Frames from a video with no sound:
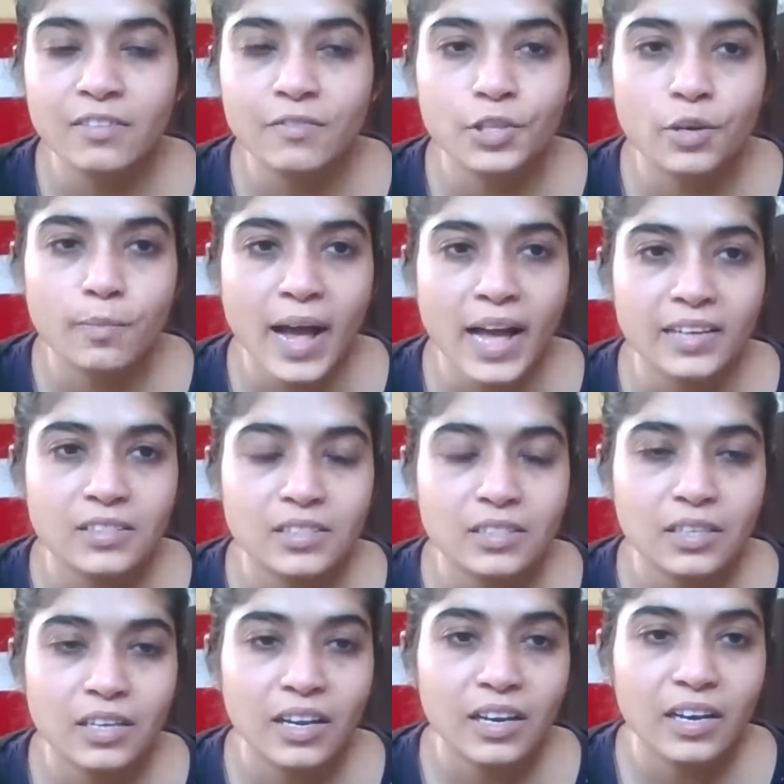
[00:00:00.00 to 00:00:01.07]
with your mat.
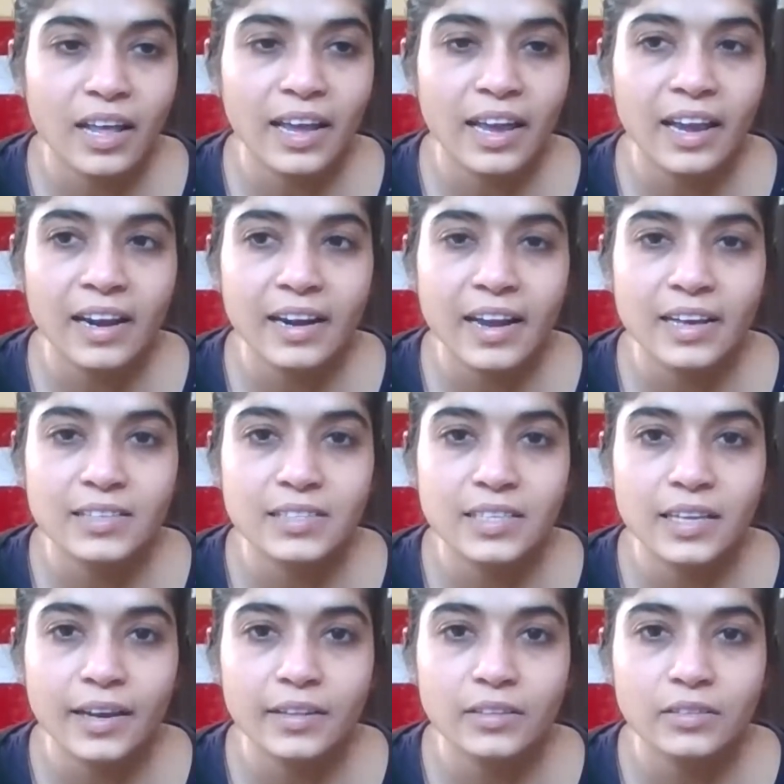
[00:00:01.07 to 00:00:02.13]
Inhale and
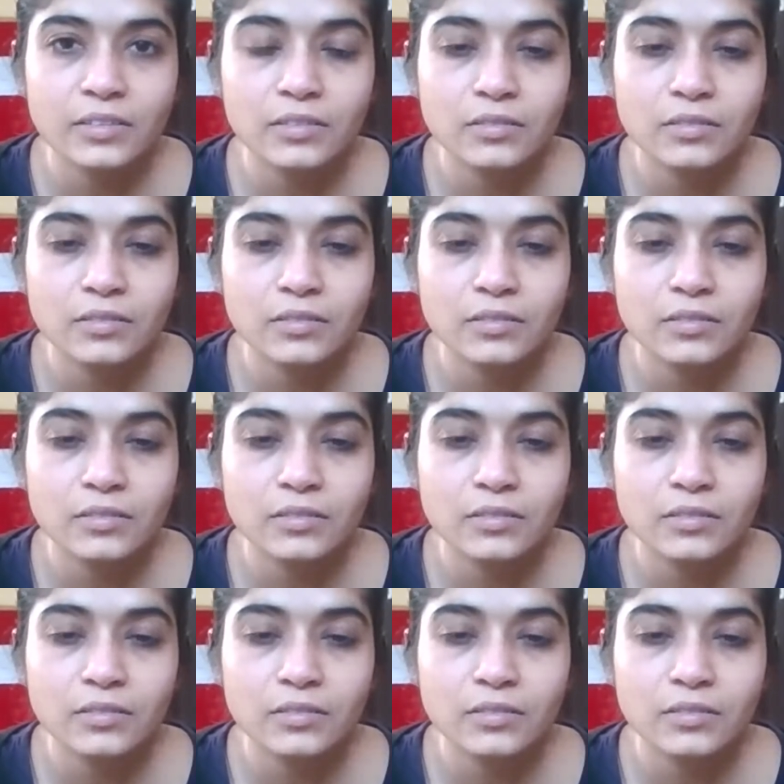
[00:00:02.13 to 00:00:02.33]
exhale.